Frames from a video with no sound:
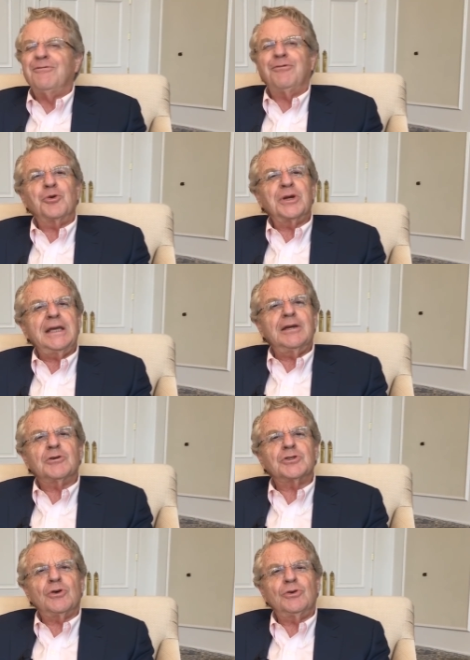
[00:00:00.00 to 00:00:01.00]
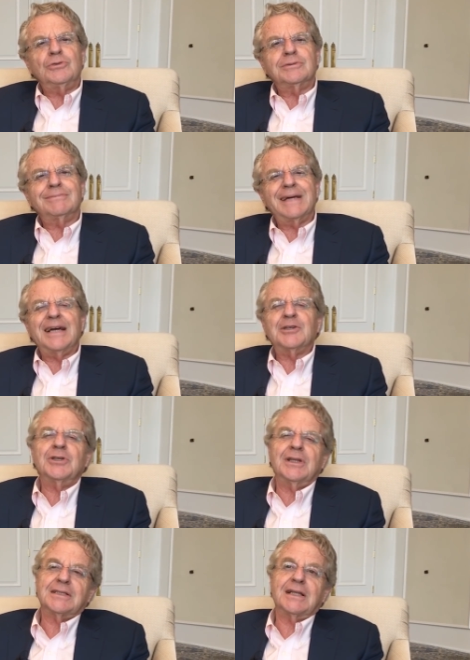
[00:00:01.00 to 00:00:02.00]
40 years old. Actually,
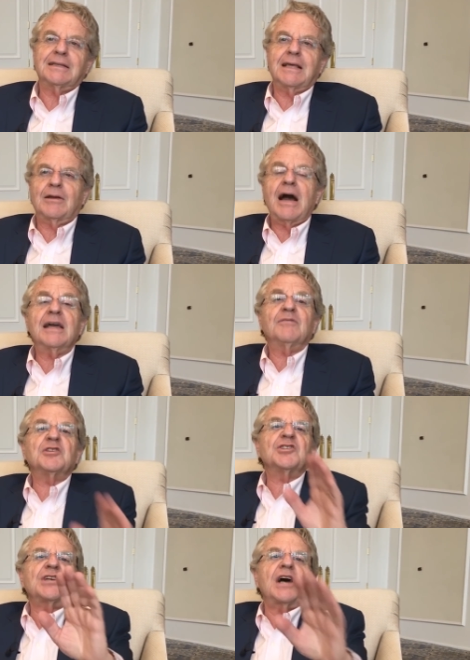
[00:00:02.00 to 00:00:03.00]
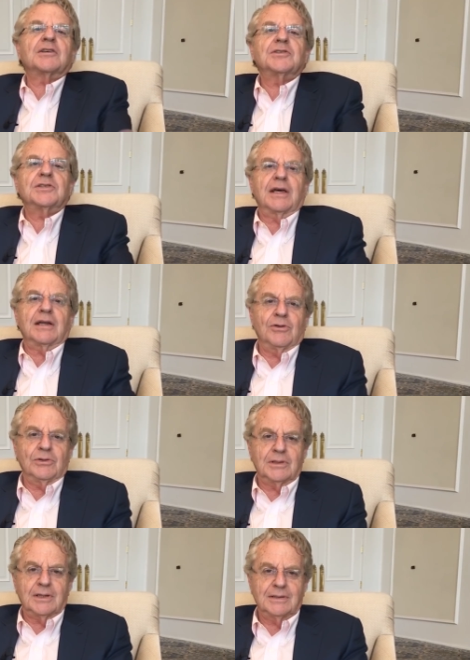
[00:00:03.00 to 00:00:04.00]
that's not that. I have socks that old.
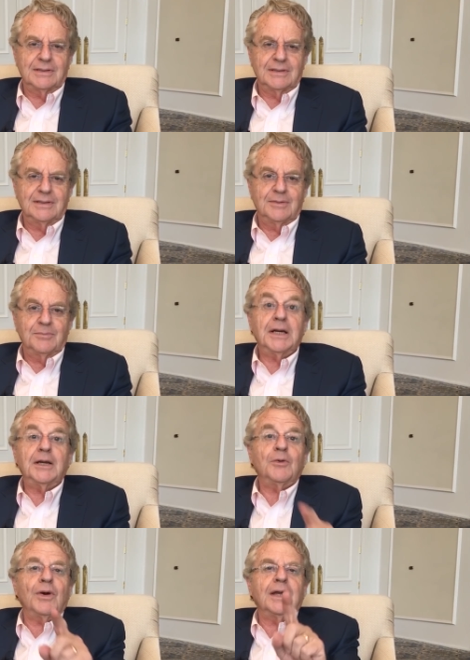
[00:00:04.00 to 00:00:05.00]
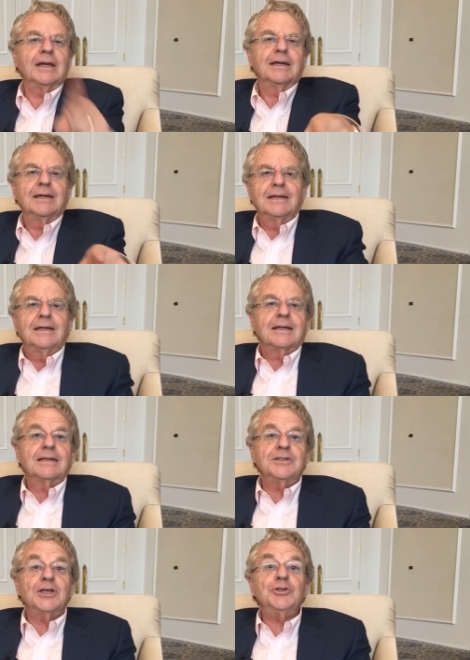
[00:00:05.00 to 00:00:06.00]
But anyway,
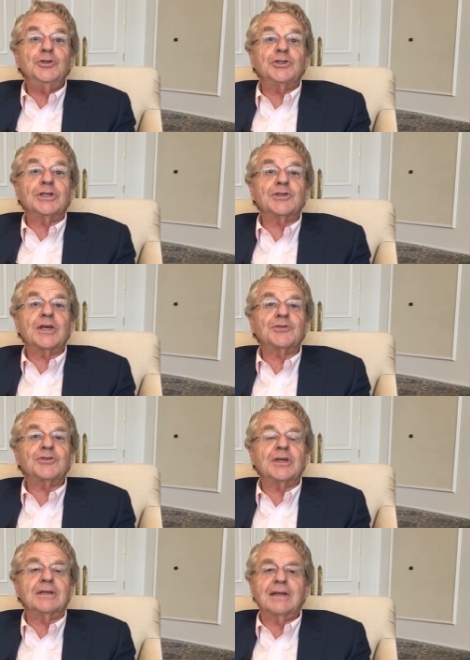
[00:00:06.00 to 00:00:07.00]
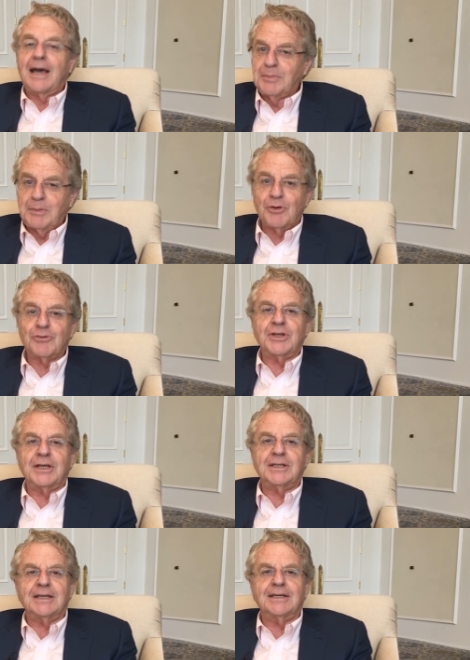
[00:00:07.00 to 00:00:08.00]
continued success and happy birthday
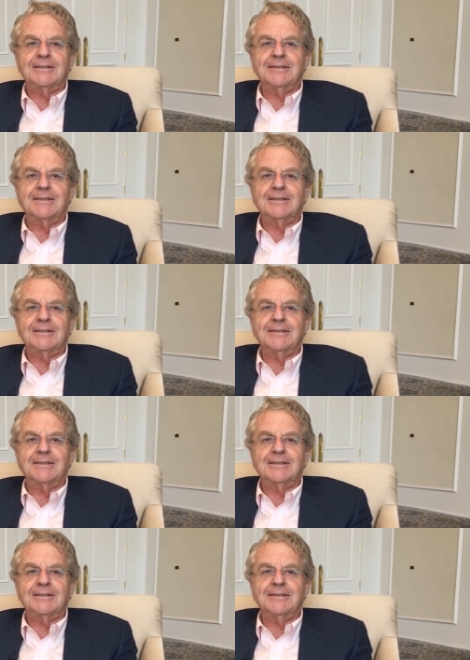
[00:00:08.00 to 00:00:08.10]
to you.